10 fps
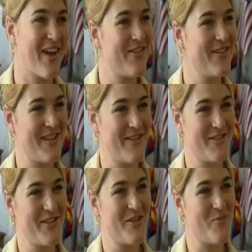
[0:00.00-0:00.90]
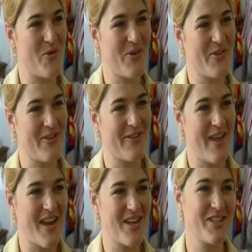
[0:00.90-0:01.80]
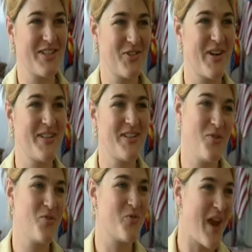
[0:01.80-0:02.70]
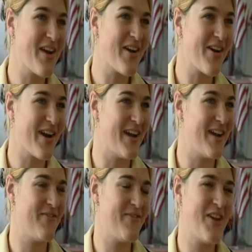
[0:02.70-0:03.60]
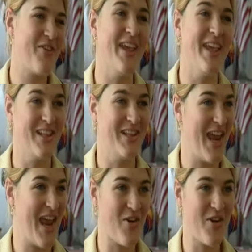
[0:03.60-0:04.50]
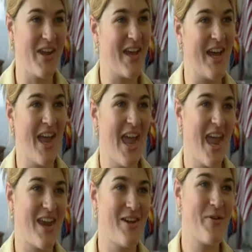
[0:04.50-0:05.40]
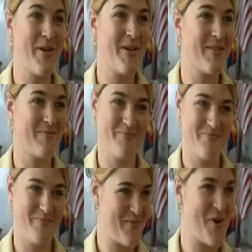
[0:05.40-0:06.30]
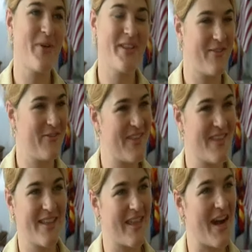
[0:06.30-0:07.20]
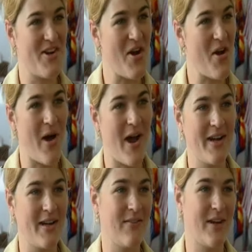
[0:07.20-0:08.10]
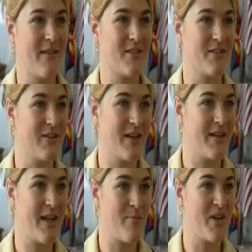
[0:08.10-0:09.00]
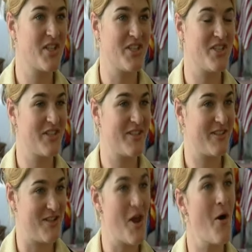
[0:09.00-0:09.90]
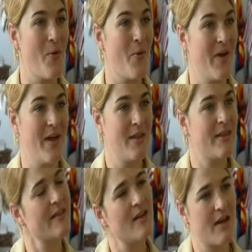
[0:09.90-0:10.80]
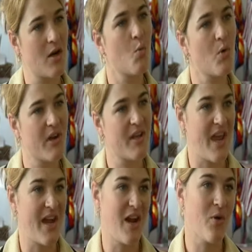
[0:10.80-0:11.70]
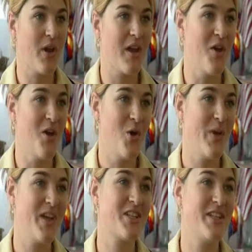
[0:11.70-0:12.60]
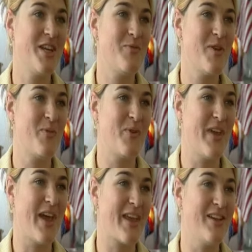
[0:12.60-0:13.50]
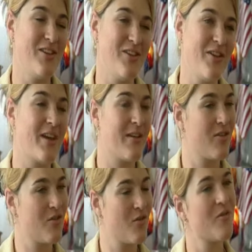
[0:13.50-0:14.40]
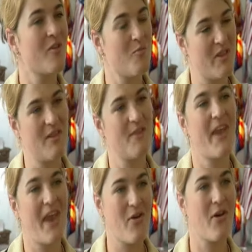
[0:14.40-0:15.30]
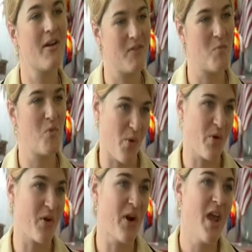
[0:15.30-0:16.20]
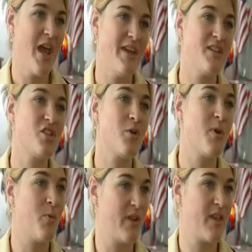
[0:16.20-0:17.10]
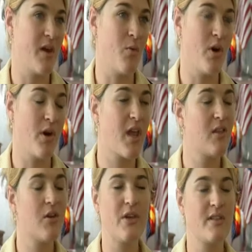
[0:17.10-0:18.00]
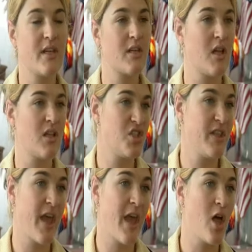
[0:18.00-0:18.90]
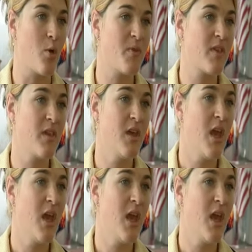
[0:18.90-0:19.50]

And going down to the border, there's actually trying to use radar in a very hilly area. And knowing the physics that I know, I didn't even have to look at it that much, and just to know that's not going to work in that area. We actually need people that can look at a certain specific area of the border and determine what's going to work. And there is technology that helps.